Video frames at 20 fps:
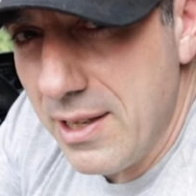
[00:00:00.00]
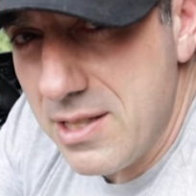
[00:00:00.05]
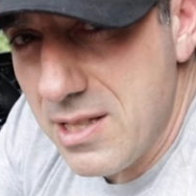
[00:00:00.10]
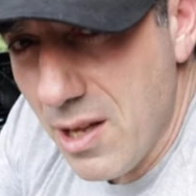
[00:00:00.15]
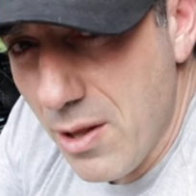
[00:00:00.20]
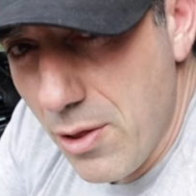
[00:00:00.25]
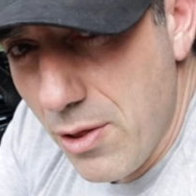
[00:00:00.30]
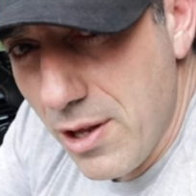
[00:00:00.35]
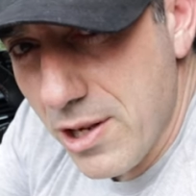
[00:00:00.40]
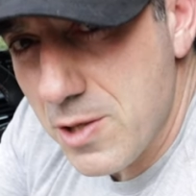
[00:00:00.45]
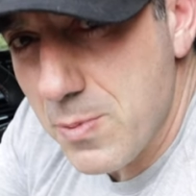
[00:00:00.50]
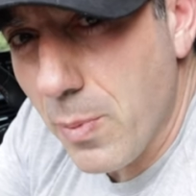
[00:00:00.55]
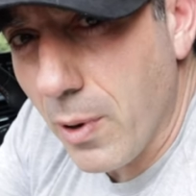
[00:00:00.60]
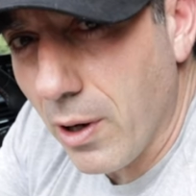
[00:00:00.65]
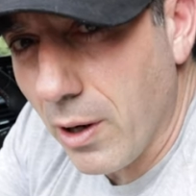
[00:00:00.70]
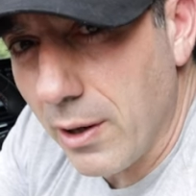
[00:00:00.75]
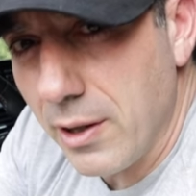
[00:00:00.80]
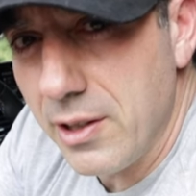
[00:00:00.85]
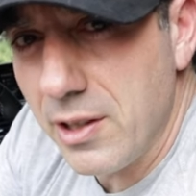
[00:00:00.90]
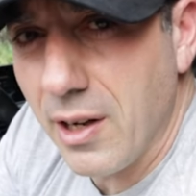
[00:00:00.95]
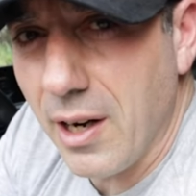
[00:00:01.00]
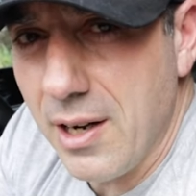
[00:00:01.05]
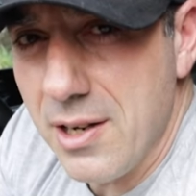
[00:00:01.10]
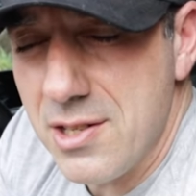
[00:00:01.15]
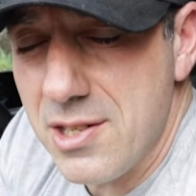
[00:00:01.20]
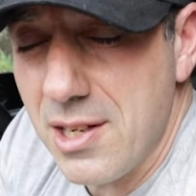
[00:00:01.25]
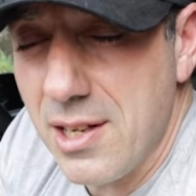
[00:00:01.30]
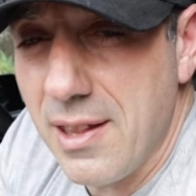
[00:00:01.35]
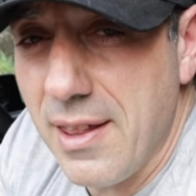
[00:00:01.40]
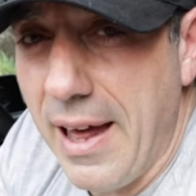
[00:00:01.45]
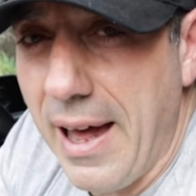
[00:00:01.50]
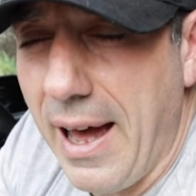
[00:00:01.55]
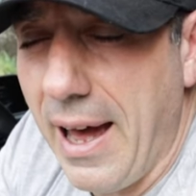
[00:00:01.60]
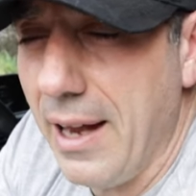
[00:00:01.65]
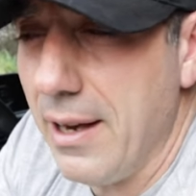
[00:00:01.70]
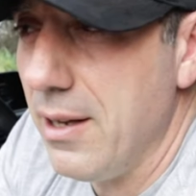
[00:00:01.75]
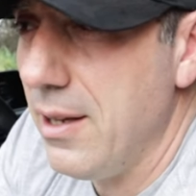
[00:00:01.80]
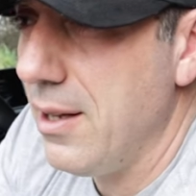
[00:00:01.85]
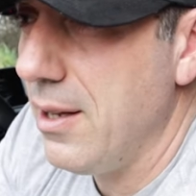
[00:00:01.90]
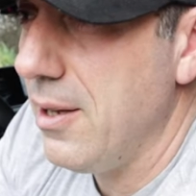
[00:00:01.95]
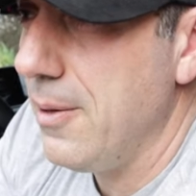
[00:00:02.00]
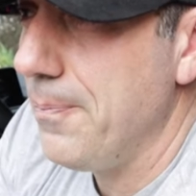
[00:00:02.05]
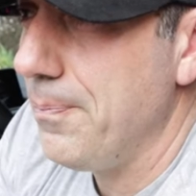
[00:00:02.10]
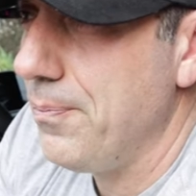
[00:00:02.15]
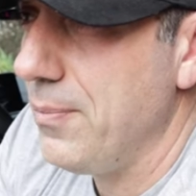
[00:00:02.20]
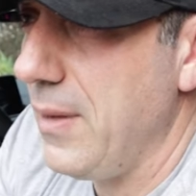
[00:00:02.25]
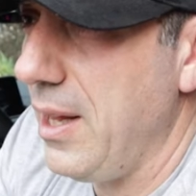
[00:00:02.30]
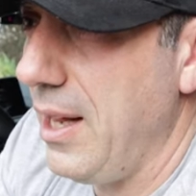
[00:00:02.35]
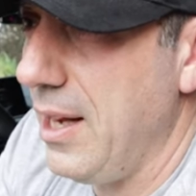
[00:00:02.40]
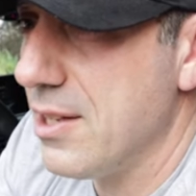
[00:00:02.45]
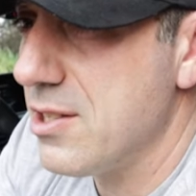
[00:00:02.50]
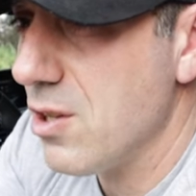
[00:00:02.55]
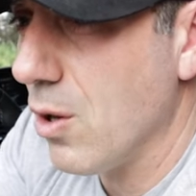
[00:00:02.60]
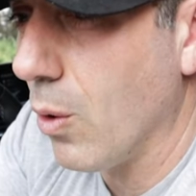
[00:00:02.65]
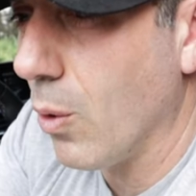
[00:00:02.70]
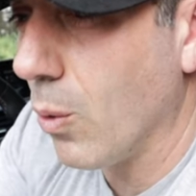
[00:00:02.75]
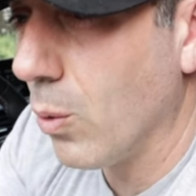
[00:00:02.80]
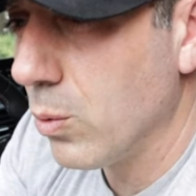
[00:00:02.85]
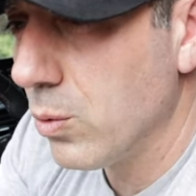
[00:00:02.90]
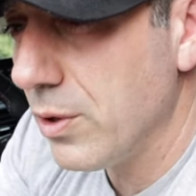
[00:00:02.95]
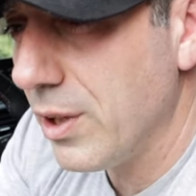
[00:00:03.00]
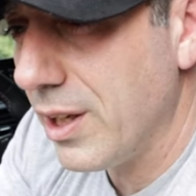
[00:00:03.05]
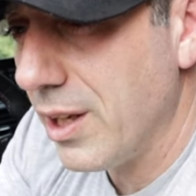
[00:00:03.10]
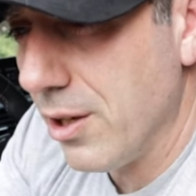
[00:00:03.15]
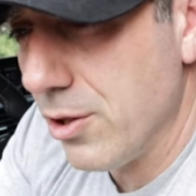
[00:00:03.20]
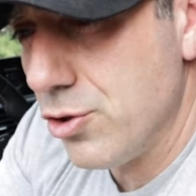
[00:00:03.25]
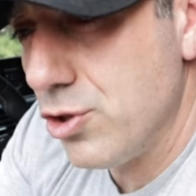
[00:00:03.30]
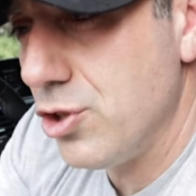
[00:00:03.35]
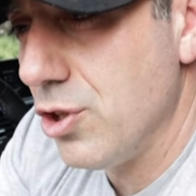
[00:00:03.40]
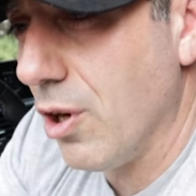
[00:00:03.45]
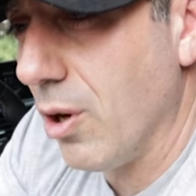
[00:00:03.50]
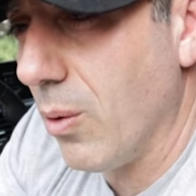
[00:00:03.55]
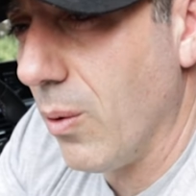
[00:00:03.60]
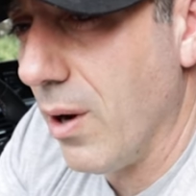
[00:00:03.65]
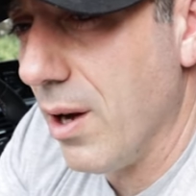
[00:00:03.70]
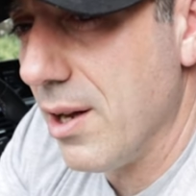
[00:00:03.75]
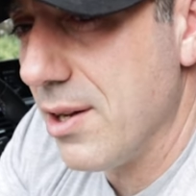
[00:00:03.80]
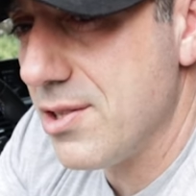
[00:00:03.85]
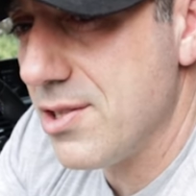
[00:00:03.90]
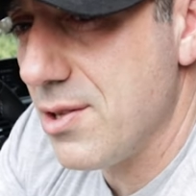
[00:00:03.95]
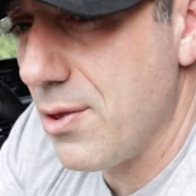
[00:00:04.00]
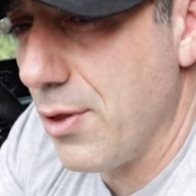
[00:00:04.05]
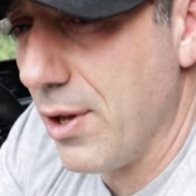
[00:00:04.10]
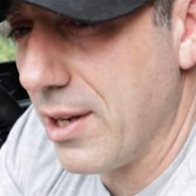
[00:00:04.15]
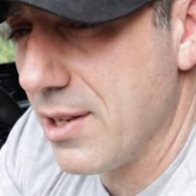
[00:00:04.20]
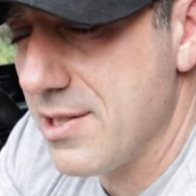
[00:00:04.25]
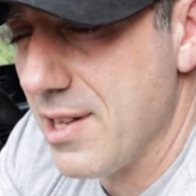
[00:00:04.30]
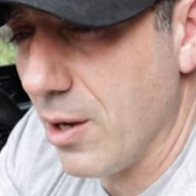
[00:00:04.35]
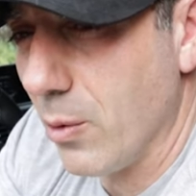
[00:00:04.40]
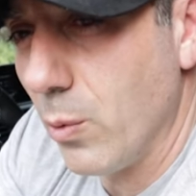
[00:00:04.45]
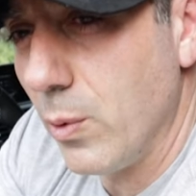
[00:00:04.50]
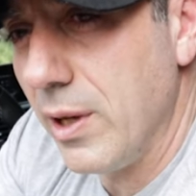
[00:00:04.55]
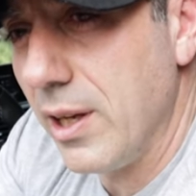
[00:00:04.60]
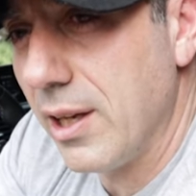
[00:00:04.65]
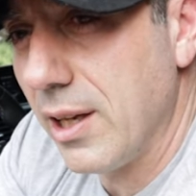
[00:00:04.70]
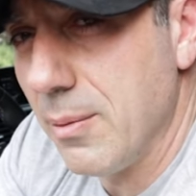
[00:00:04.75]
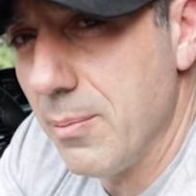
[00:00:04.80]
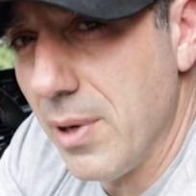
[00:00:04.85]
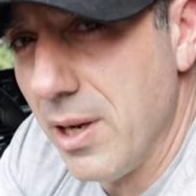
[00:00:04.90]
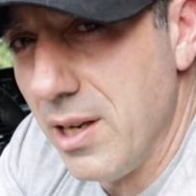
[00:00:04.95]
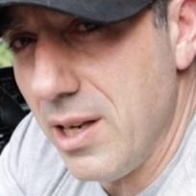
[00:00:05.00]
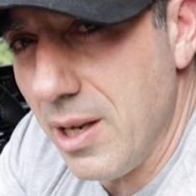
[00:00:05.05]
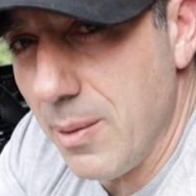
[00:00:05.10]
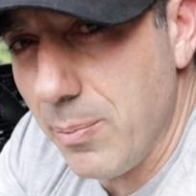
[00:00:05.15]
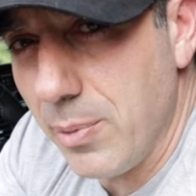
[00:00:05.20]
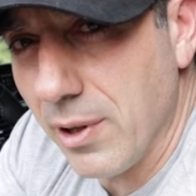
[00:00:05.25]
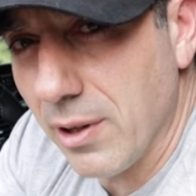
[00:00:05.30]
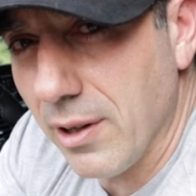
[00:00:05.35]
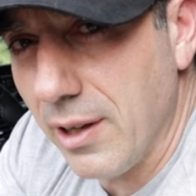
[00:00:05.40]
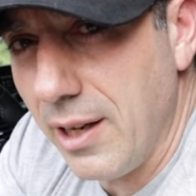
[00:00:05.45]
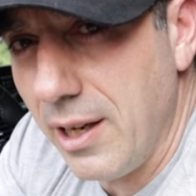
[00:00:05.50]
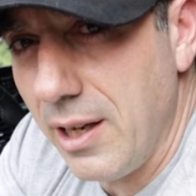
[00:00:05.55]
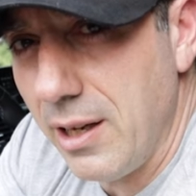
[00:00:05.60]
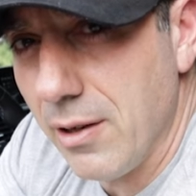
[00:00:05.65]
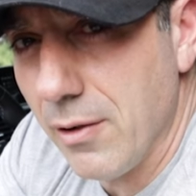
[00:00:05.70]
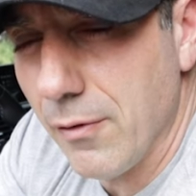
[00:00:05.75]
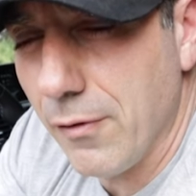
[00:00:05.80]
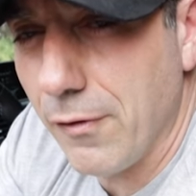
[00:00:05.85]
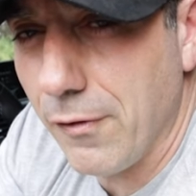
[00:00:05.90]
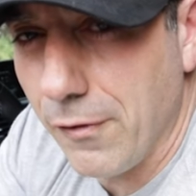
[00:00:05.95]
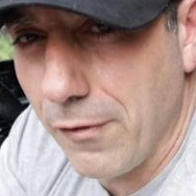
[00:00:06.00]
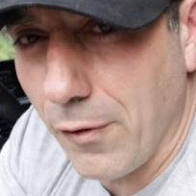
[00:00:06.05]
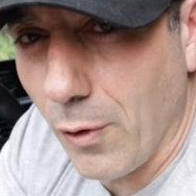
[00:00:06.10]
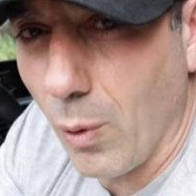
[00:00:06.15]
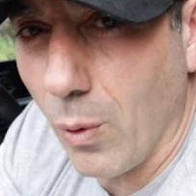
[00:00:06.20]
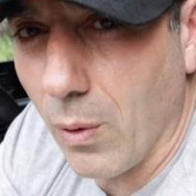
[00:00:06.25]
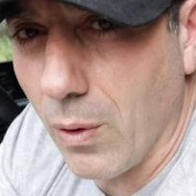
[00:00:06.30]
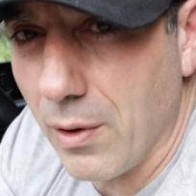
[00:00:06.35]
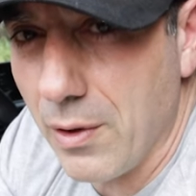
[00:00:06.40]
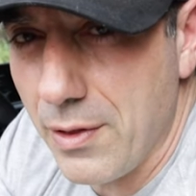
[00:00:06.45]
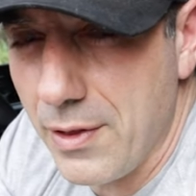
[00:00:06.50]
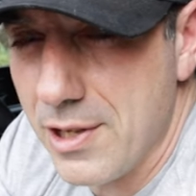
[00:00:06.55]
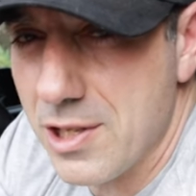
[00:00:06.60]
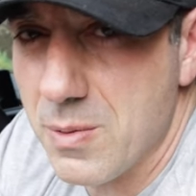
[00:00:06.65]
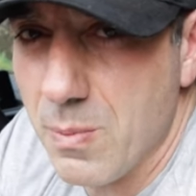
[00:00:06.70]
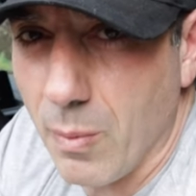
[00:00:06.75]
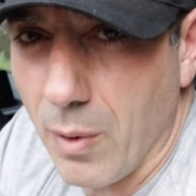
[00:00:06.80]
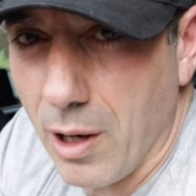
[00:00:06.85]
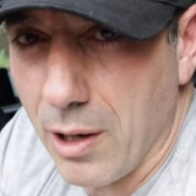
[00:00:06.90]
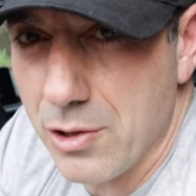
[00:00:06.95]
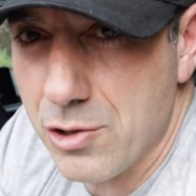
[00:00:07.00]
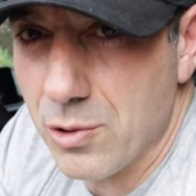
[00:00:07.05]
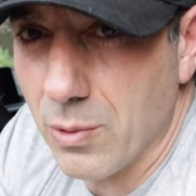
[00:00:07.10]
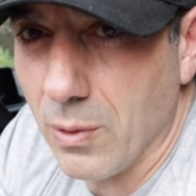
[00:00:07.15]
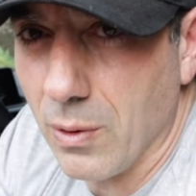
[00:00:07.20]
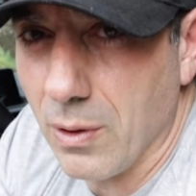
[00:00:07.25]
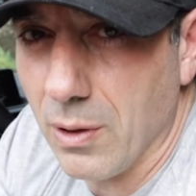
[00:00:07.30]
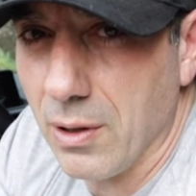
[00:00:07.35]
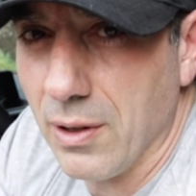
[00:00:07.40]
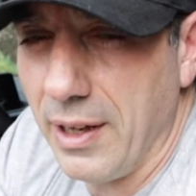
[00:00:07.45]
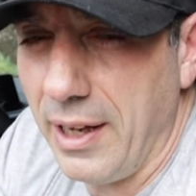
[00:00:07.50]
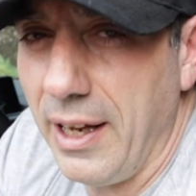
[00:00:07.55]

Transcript: into this part, you're gonna see that it's only going to show us things that we can manipulate for this module.